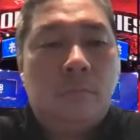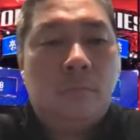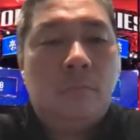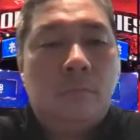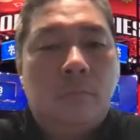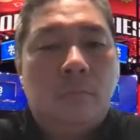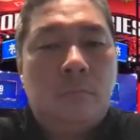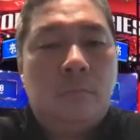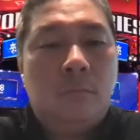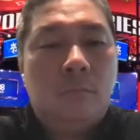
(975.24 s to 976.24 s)

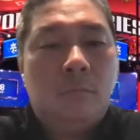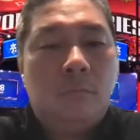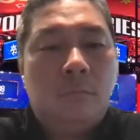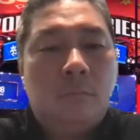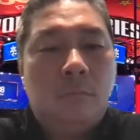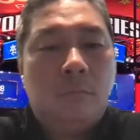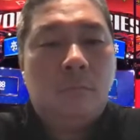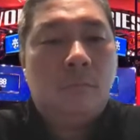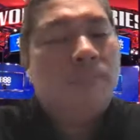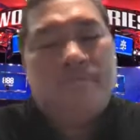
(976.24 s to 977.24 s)

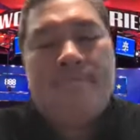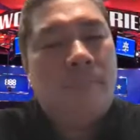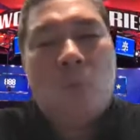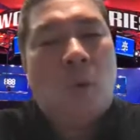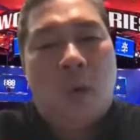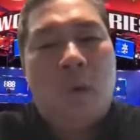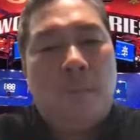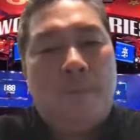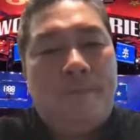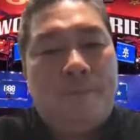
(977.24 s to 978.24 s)

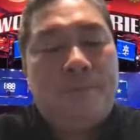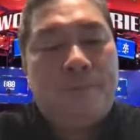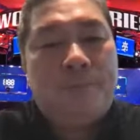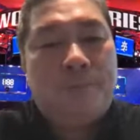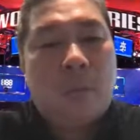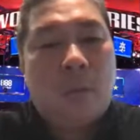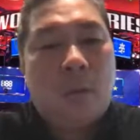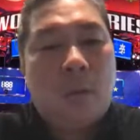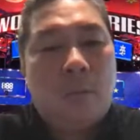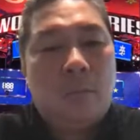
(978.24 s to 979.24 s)

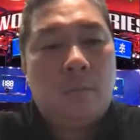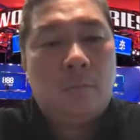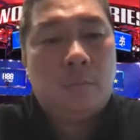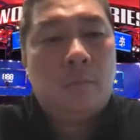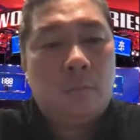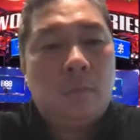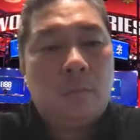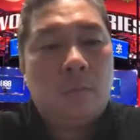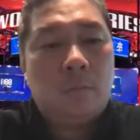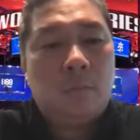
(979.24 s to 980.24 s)

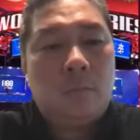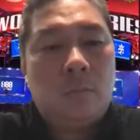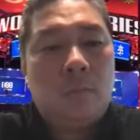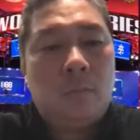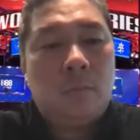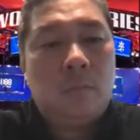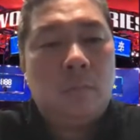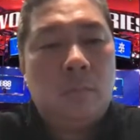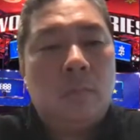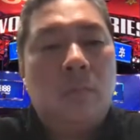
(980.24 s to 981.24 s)

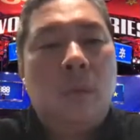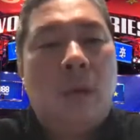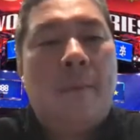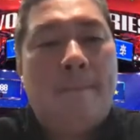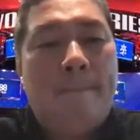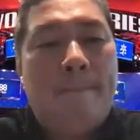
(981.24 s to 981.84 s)
(silent)